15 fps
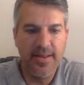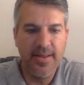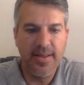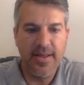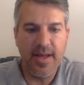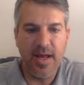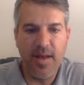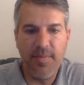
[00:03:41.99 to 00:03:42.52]

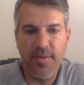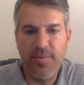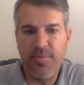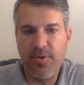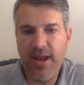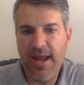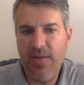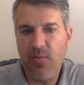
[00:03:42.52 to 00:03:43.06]
Uh, but
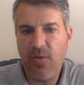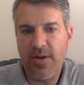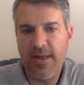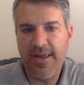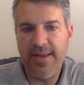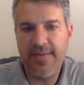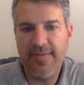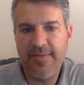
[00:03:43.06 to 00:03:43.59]

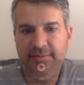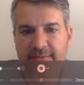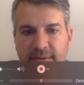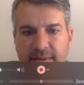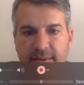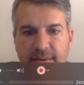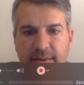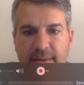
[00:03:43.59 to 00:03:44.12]
brand-wise,
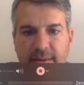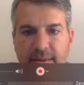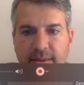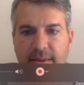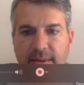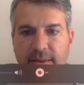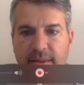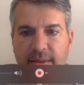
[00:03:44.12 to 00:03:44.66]

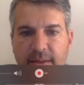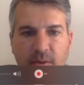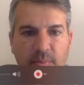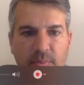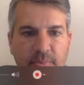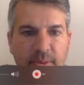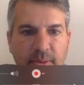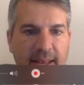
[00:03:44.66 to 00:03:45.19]
you know,
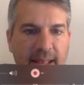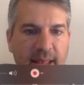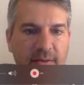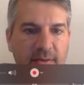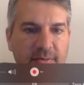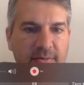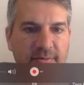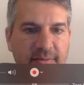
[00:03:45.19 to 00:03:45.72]

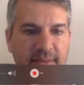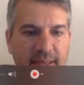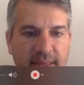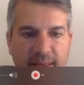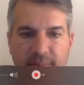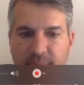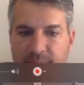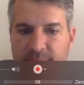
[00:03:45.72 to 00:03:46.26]
Panhandle
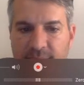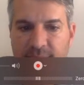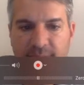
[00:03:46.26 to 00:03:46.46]
Slim,